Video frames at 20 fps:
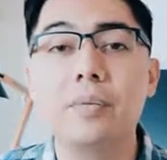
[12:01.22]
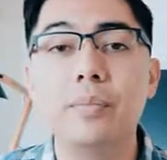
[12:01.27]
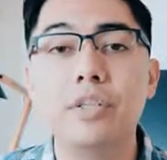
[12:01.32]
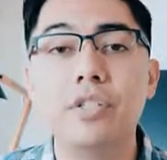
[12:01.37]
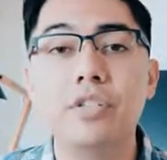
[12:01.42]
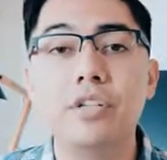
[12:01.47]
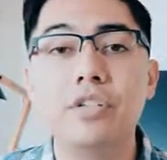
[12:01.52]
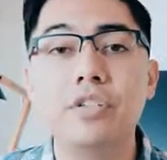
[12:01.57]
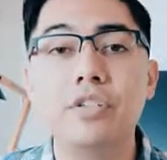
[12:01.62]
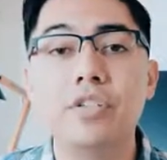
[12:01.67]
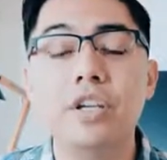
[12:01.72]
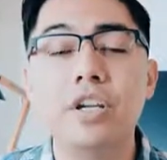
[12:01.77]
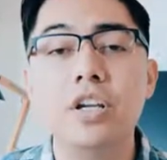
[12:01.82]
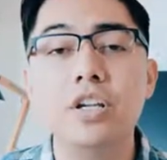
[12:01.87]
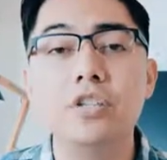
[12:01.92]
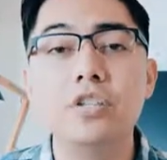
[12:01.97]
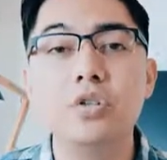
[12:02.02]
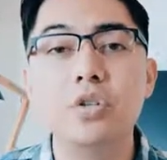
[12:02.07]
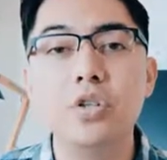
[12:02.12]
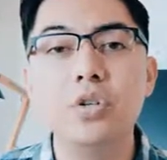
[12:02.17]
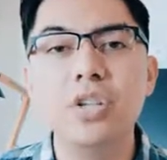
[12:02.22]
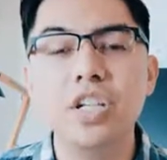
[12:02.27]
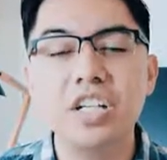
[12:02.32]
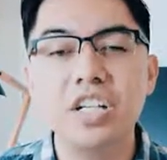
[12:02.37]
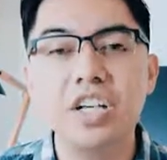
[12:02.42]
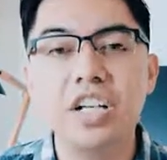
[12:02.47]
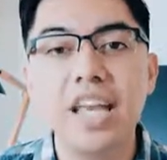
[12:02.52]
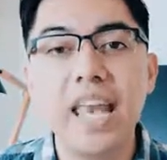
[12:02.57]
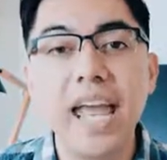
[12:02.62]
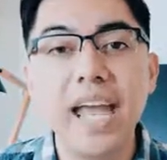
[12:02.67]
images. So you can
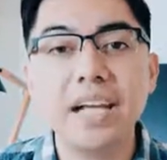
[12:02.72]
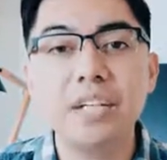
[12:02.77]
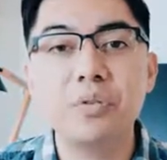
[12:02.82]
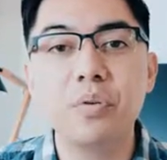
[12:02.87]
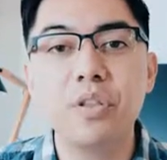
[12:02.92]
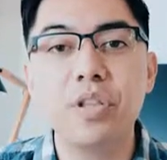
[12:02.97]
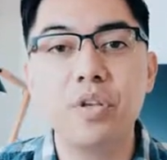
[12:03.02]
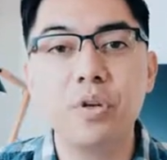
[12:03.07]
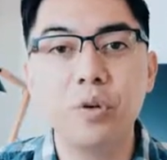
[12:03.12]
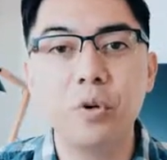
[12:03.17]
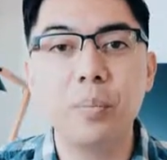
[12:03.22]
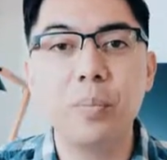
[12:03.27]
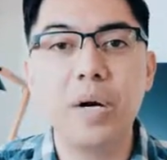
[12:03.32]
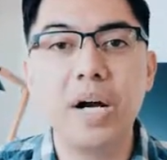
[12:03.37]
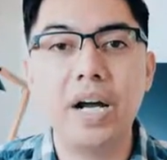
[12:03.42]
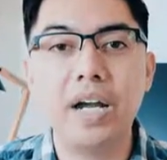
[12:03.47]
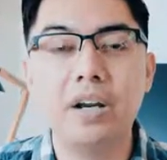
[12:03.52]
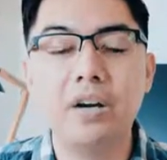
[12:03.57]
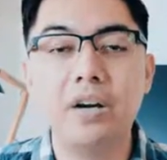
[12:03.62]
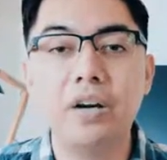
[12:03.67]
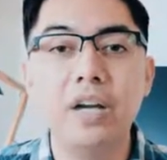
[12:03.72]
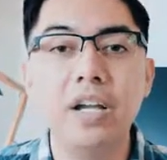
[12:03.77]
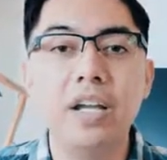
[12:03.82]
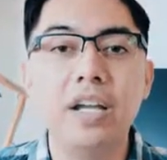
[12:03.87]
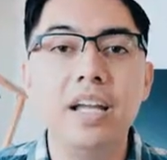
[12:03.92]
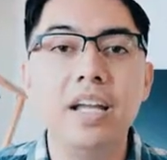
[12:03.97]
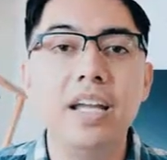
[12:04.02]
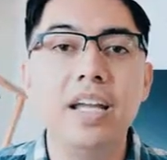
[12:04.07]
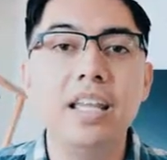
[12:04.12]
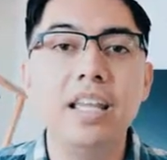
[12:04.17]
connect with your buyer
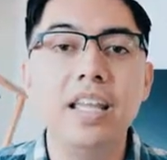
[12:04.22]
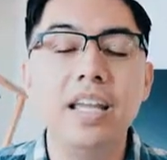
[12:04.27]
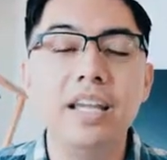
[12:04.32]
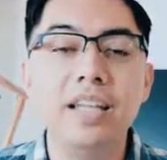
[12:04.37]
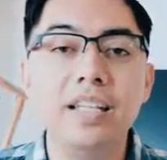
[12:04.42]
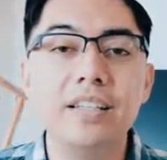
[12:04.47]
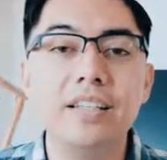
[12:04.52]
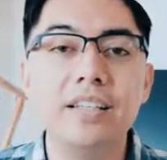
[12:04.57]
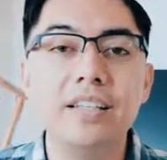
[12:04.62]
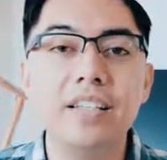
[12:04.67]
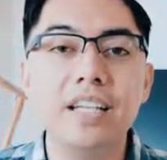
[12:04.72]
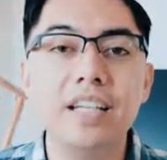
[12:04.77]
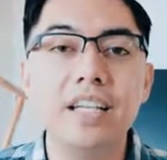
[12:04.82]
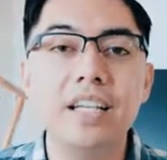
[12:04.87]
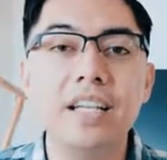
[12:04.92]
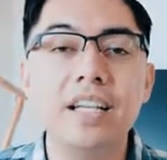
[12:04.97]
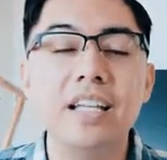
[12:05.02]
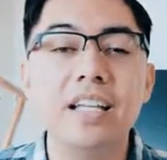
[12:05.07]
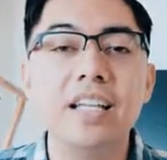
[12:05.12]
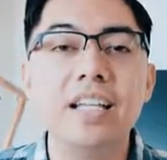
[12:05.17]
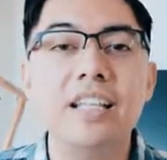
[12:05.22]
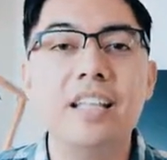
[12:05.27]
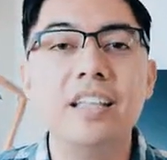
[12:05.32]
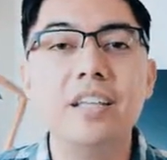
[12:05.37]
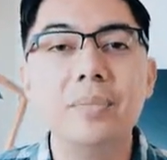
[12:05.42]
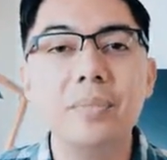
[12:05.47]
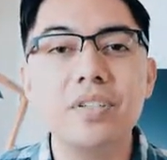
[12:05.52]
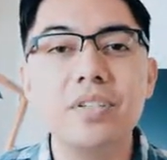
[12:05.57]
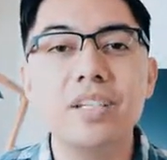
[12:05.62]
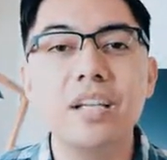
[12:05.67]
and they can see
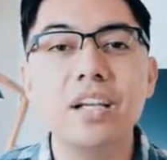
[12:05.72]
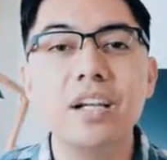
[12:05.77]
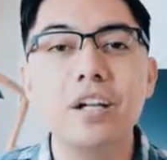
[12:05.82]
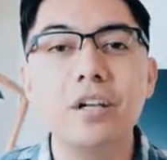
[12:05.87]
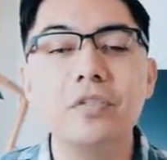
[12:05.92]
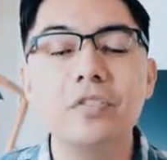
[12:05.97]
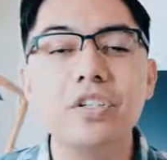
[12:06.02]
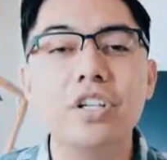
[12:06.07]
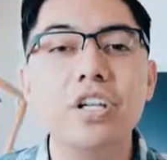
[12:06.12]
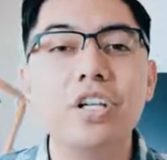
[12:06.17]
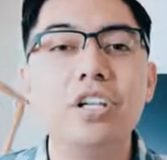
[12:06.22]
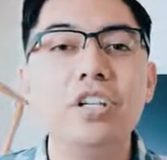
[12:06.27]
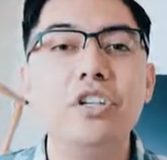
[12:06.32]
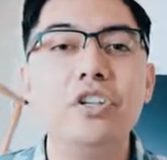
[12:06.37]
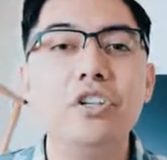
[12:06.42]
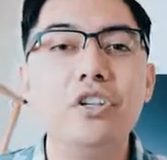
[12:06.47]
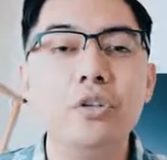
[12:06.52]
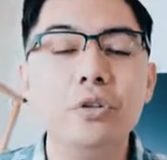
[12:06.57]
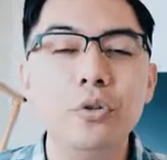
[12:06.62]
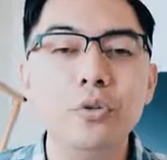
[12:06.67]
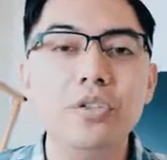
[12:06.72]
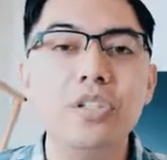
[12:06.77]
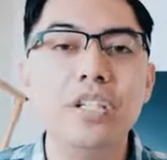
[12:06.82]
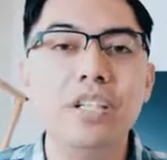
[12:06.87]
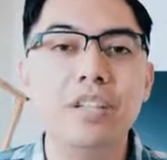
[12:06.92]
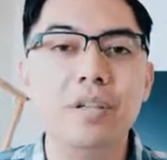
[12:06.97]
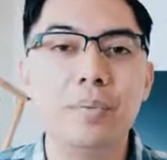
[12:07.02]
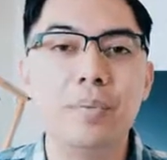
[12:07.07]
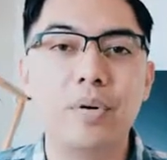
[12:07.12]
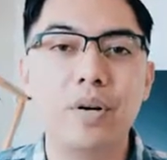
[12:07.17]
themselves
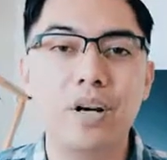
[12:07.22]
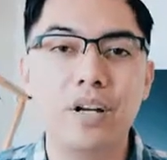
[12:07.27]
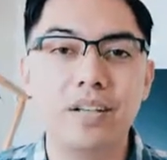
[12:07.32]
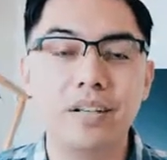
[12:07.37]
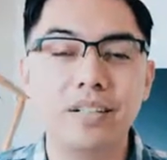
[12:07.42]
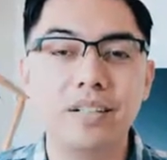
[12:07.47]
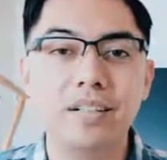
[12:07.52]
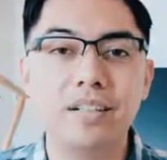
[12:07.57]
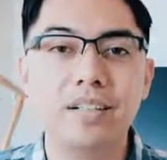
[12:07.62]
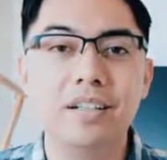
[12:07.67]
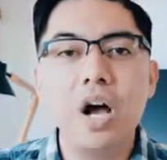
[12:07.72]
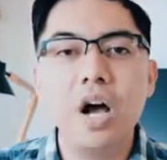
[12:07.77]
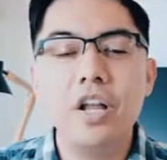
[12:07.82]
using the product.